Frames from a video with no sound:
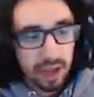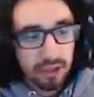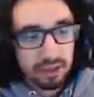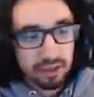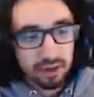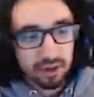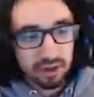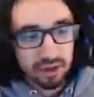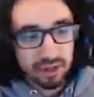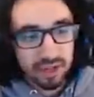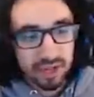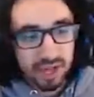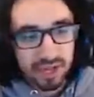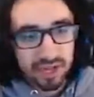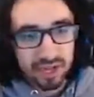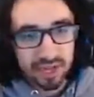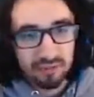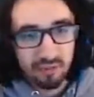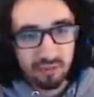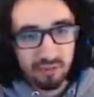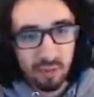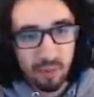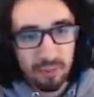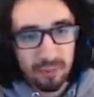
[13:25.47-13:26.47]
I literally gotta
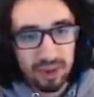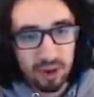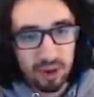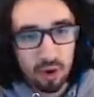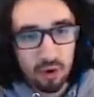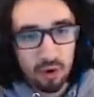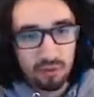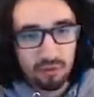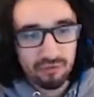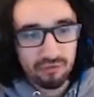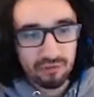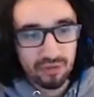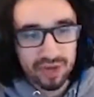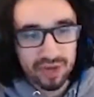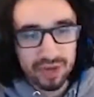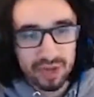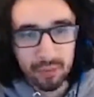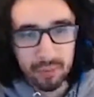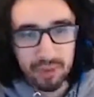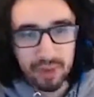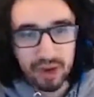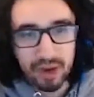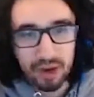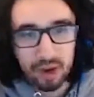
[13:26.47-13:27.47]
give him a big old
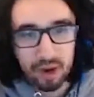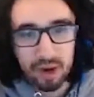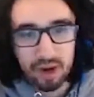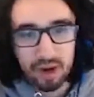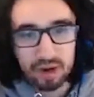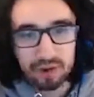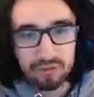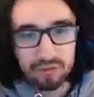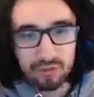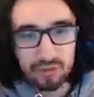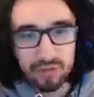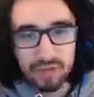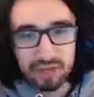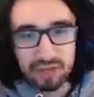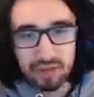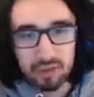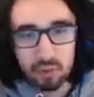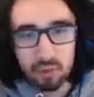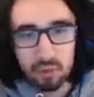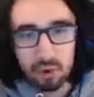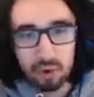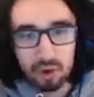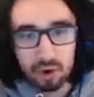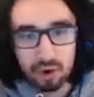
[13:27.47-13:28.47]
freaking bear hug for that
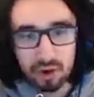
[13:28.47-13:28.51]
to work.